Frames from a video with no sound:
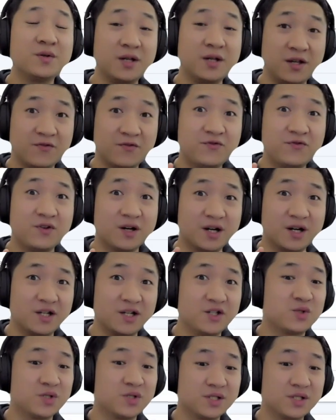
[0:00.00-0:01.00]
If you are
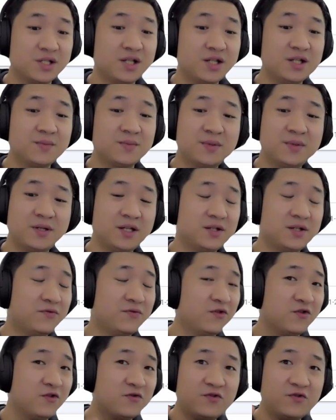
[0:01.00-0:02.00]
interested, please
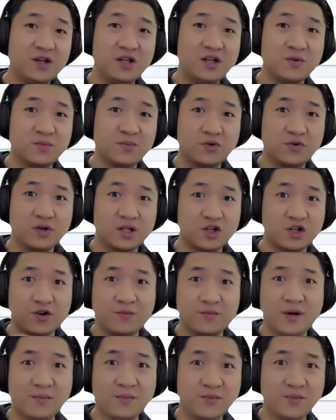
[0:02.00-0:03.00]
feel free to put in the
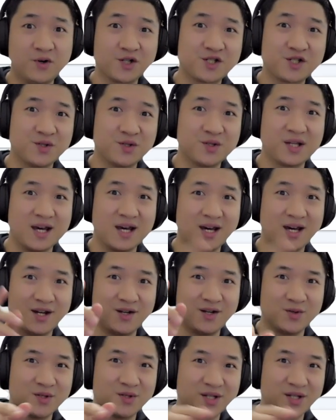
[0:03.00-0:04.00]
comment box so that I
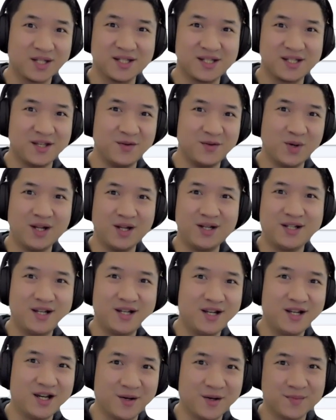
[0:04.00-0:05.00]
know there's a demand
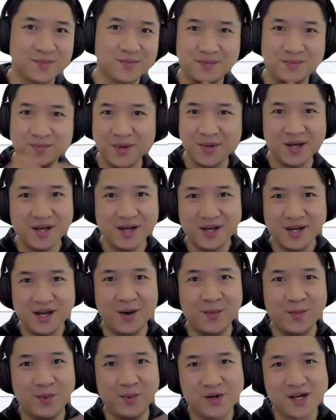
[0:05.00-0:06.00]
there.
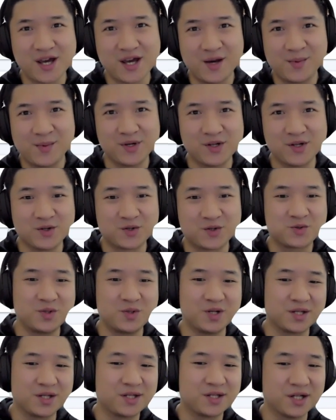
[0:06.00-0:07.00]
I'm more than happy to
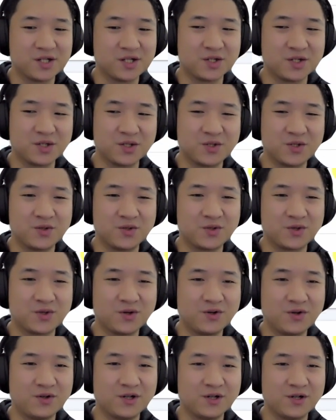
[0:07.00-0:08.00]
create such a
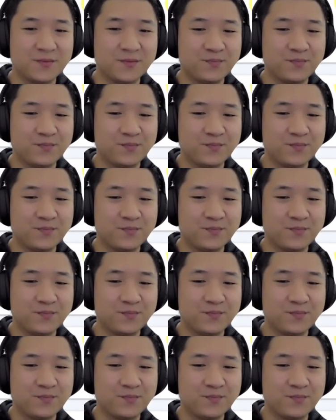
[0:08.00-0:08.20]
tutorial.